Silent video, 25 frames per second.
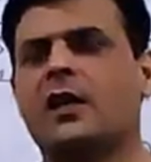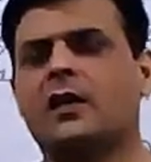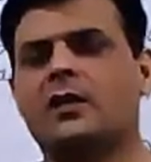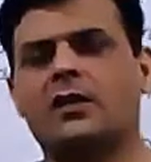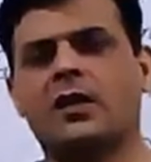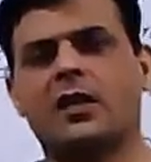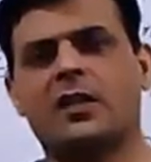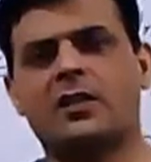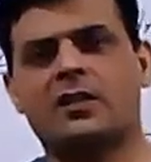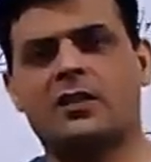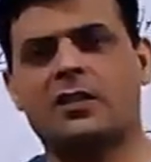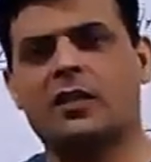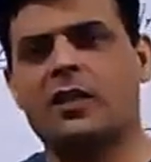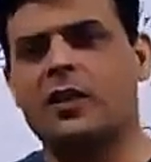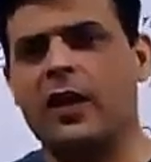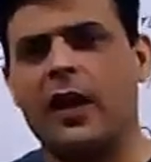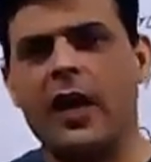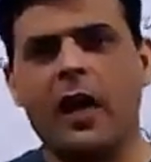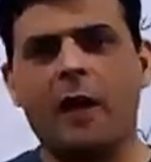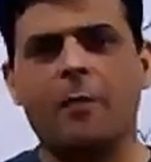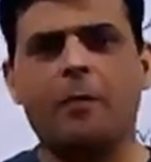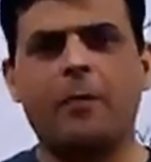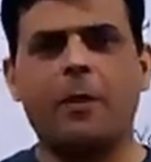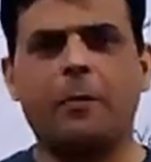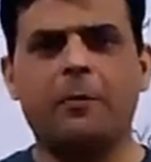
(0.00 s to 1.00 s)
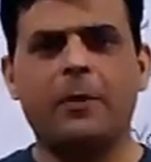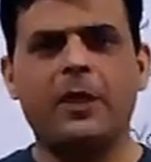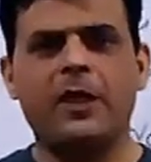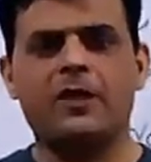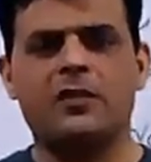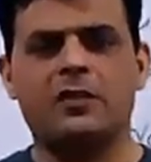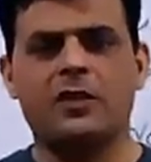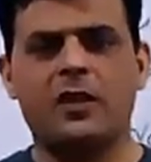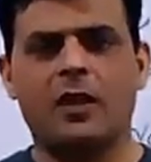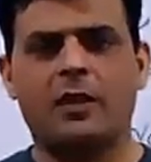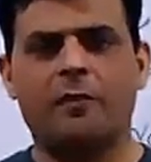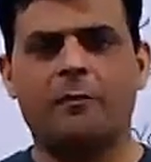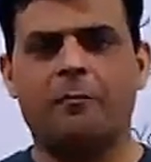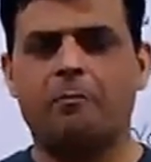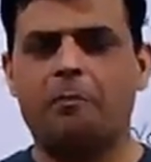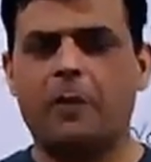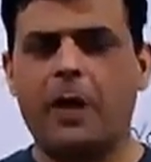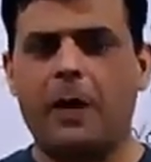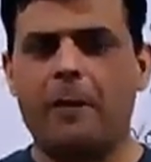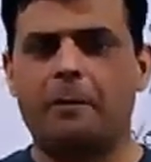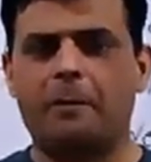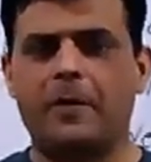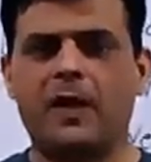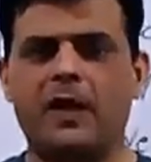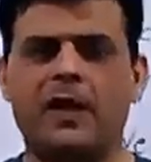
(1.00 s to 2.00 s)
just grab a piece of
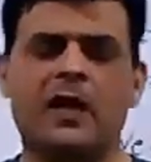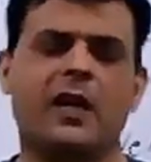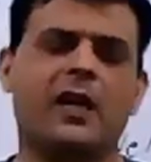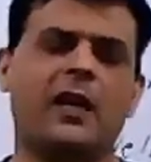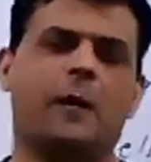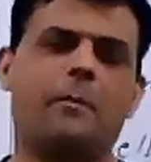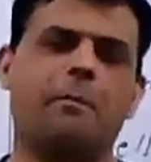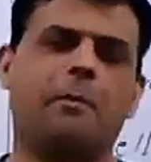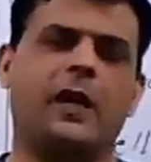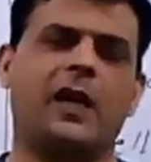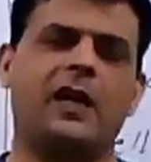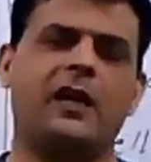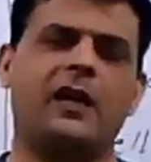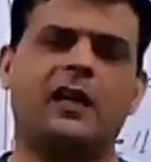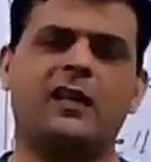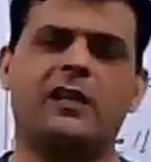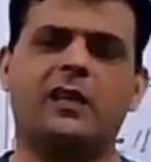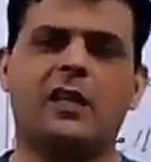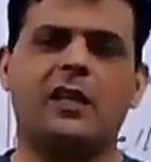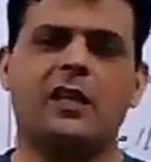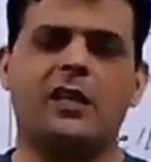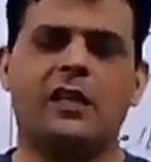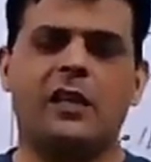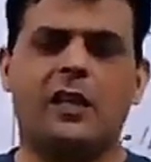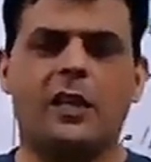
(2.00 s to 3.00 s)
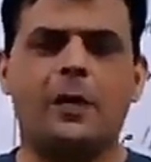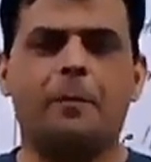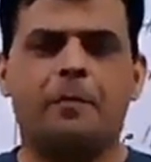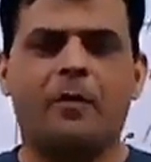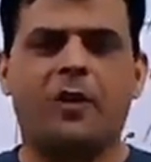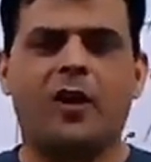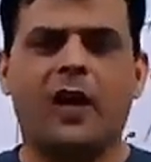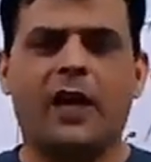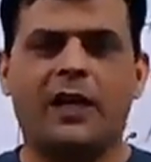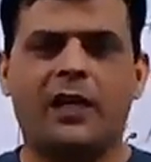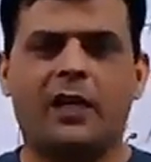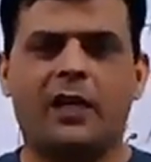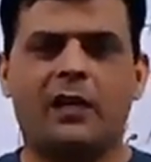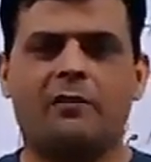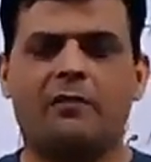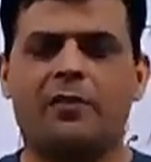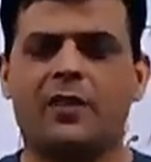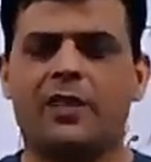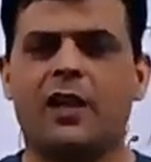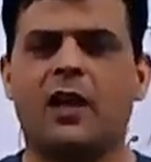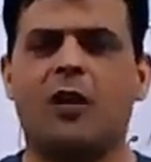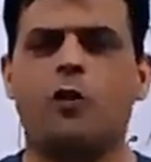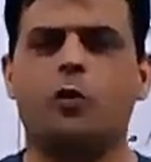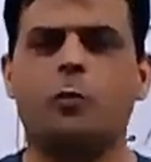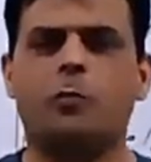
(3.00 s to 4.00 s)
paper and a pen and then keep writing
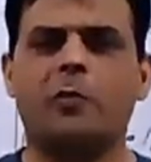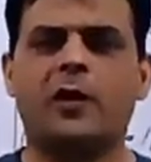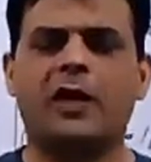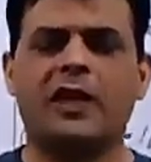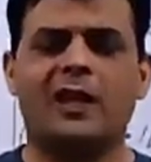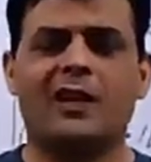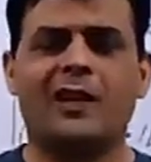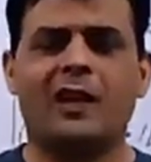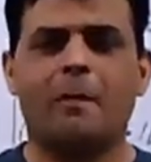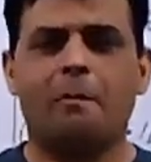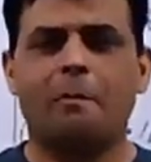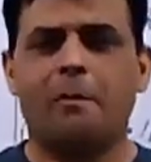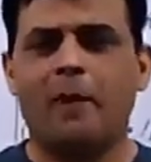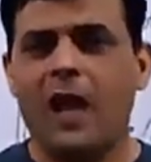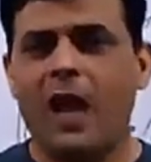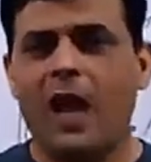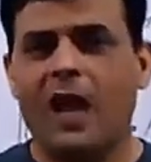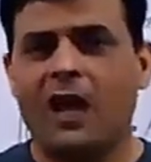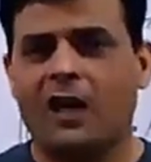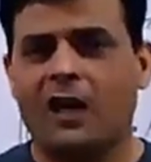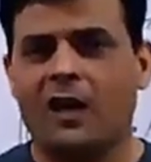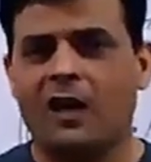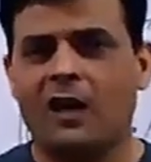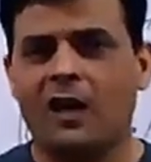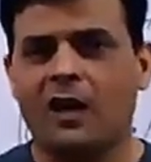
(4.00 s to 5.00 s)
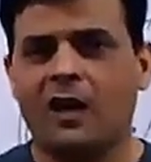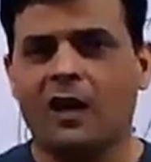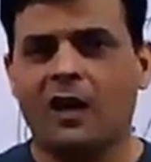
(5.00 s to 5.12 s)
without making a plan.